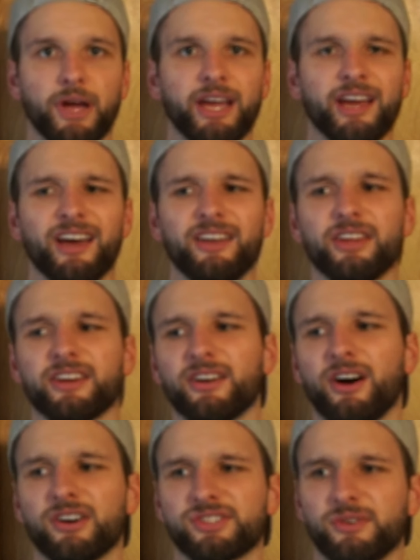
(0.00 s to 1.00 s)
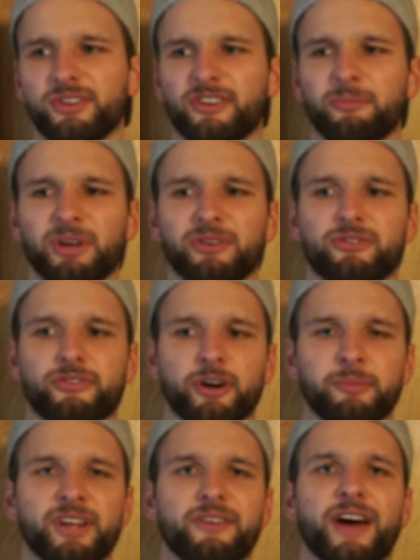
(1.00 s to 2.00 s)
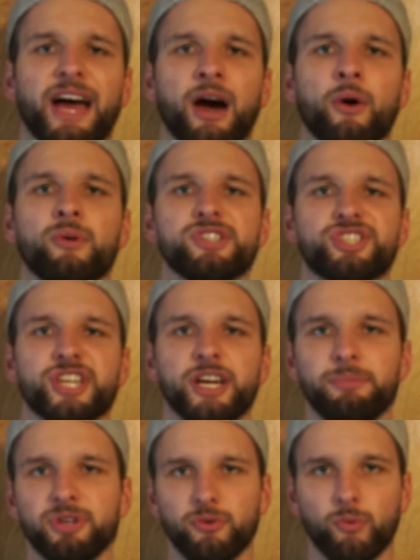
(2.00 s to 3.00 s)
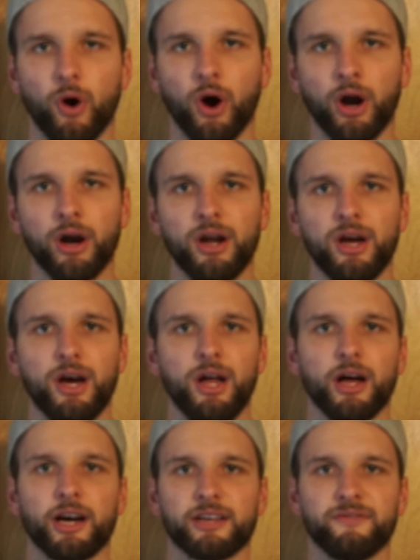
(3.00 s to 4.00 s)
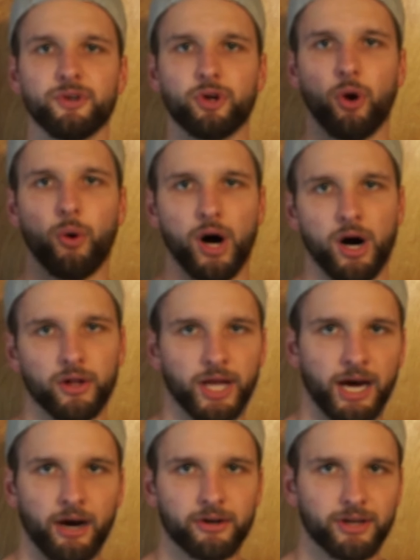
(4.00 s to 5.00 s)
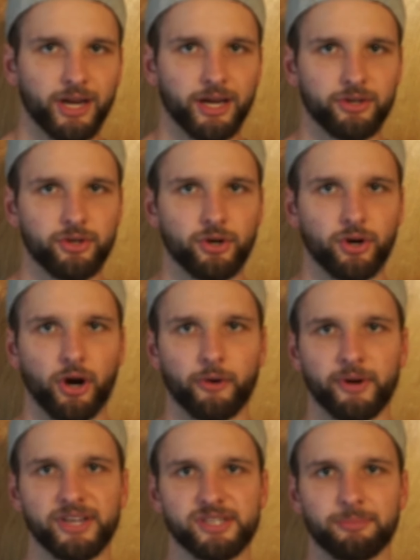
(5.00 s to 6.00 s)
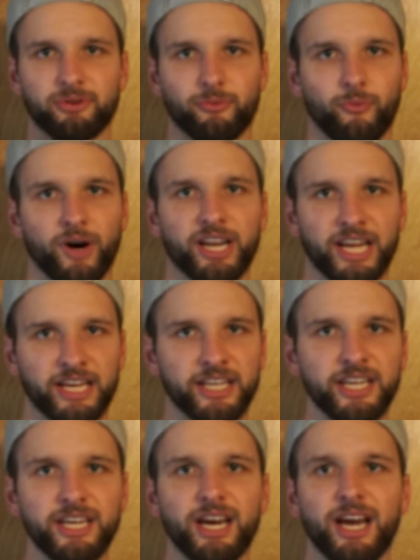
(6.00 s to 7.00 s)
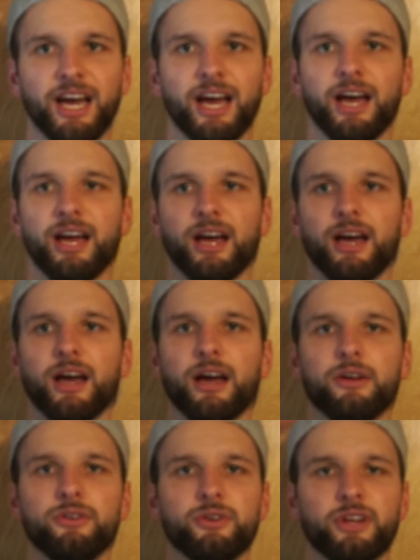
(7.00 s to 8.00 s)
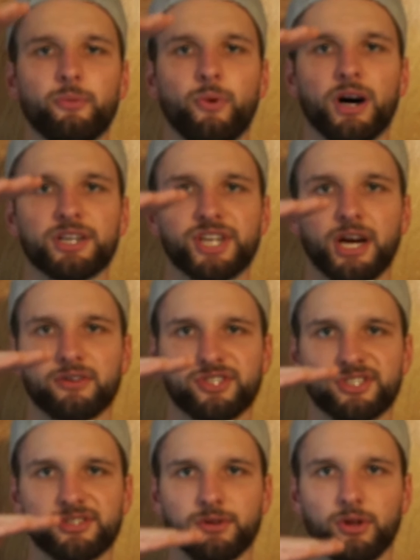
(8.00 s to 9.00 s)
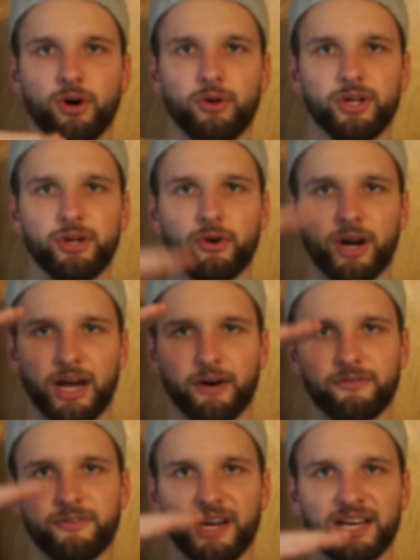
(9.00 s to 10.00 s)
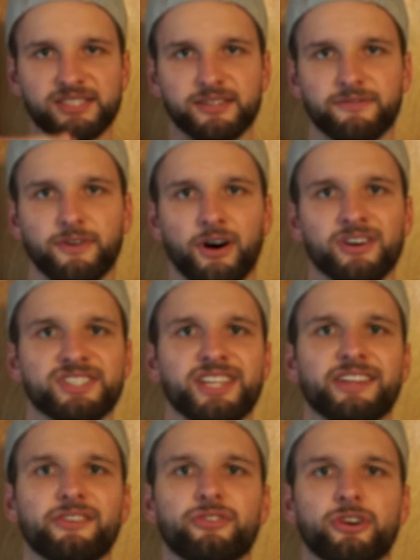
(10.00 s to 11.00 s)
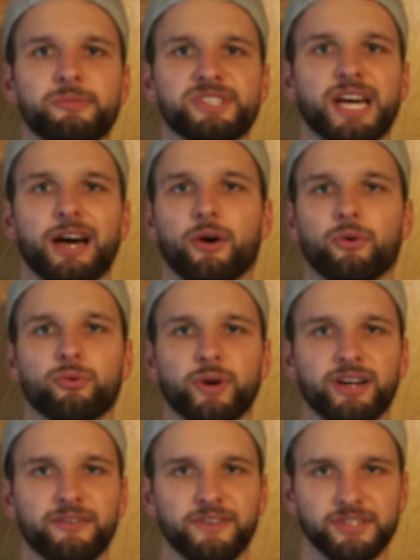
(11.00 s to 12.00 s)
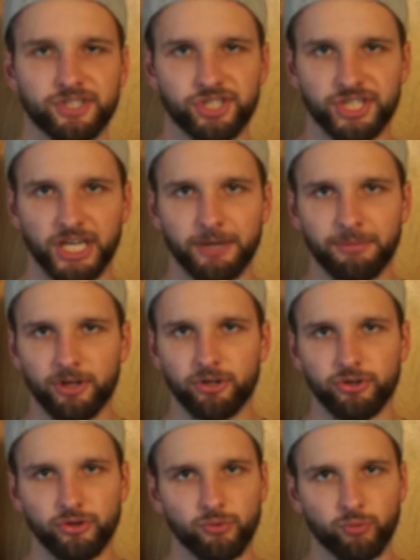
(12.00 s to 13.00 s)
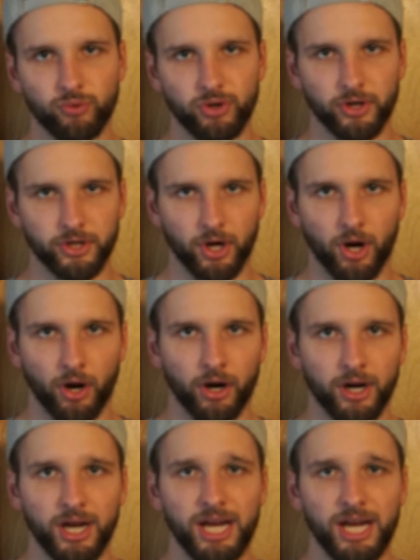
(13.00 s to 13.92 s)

And it can also just be a determinant of how in shape you are. Like if you go all out and your heart rate is up to 180, you can watch how slowly or how fast it falls, and that determines how great of in shape you really are.